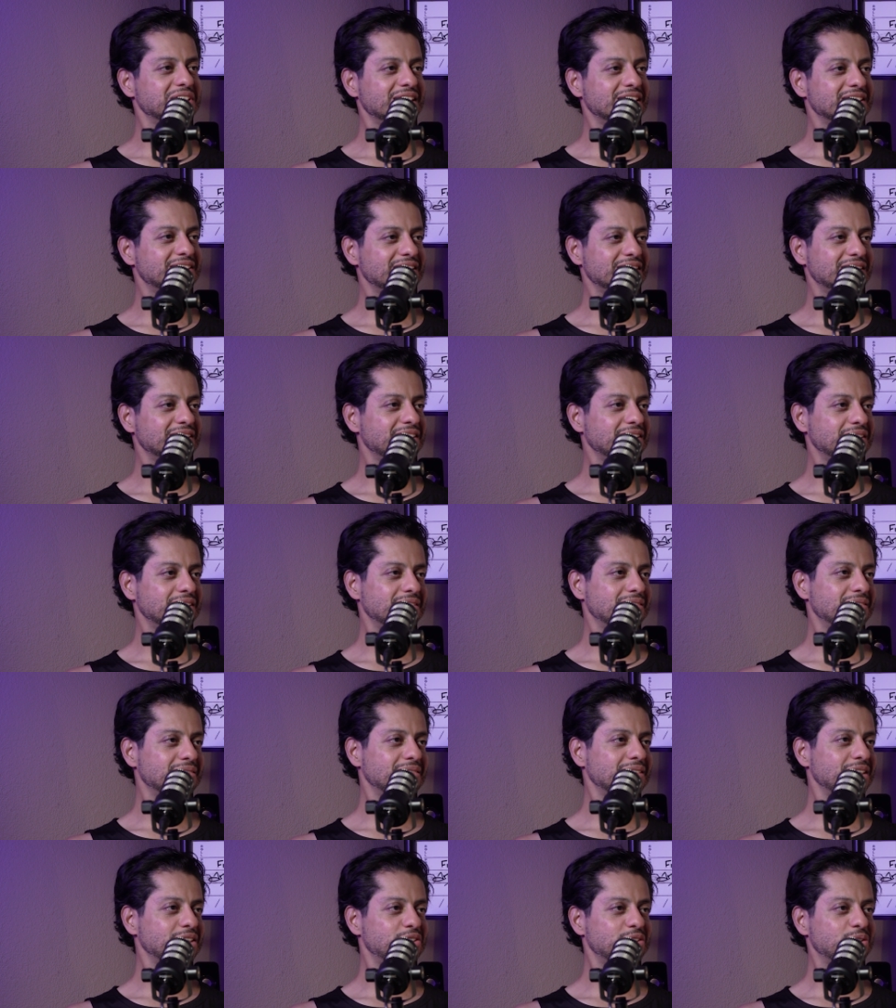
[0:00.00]
I guess
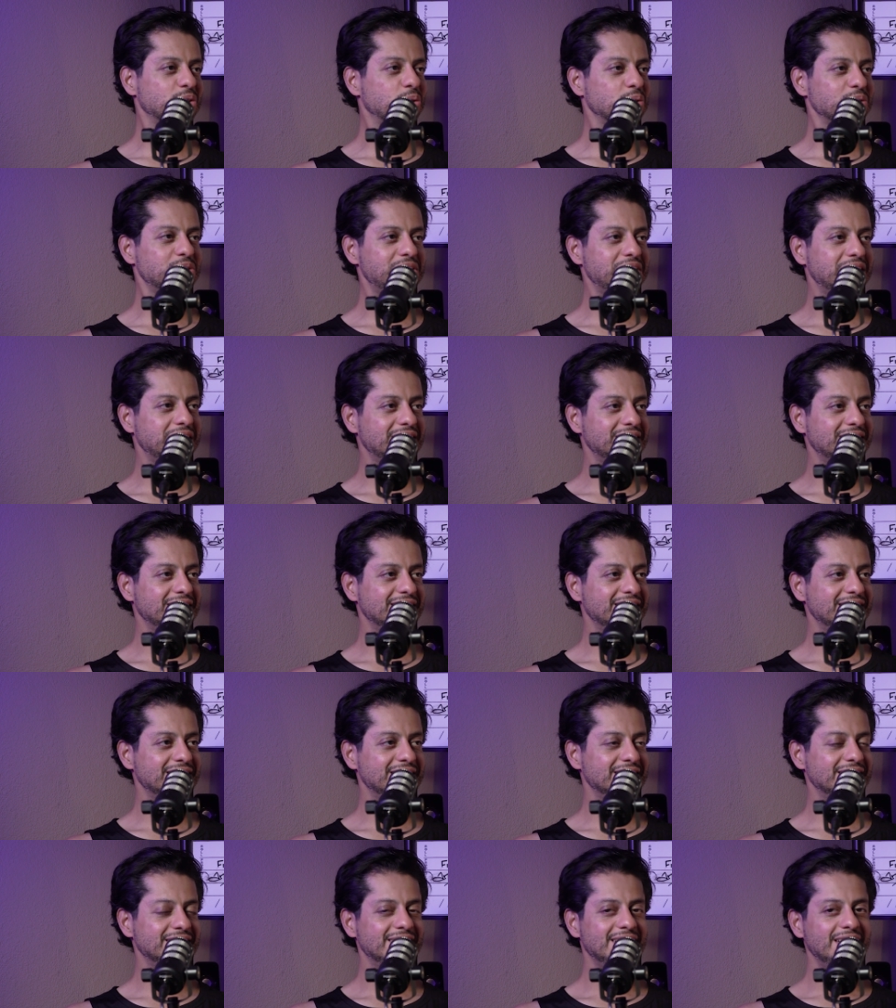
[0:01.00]
they stole shit,
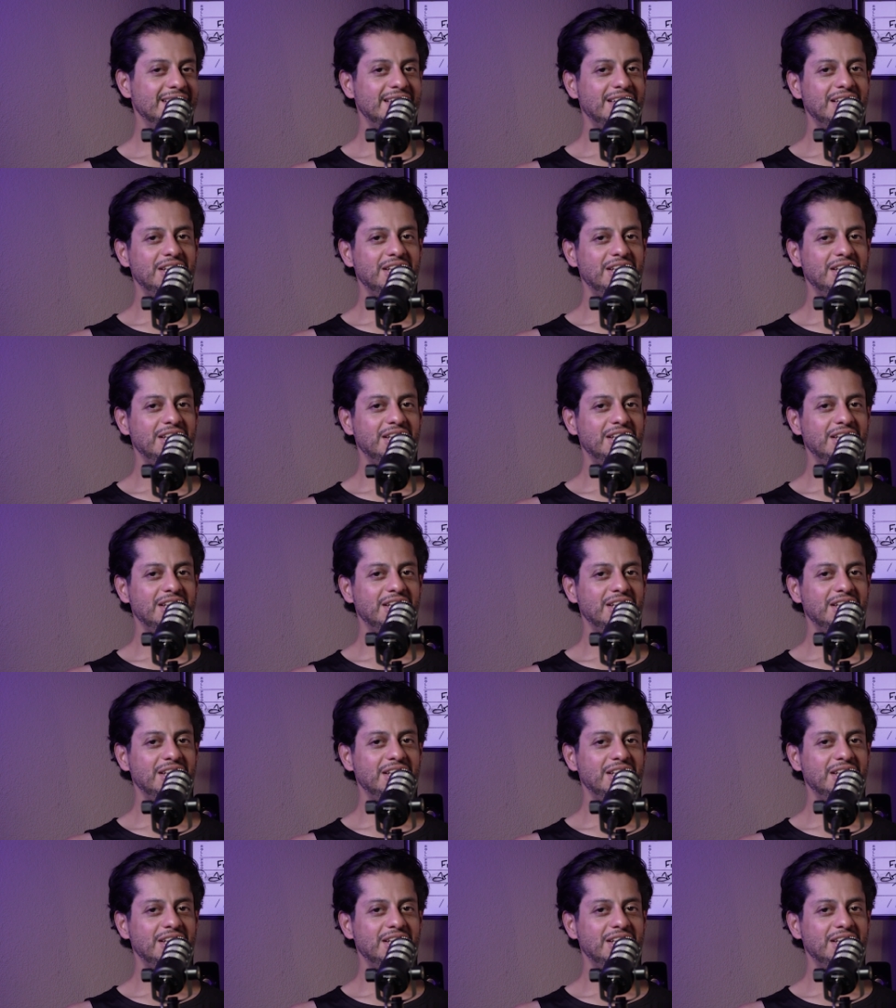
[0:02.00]
and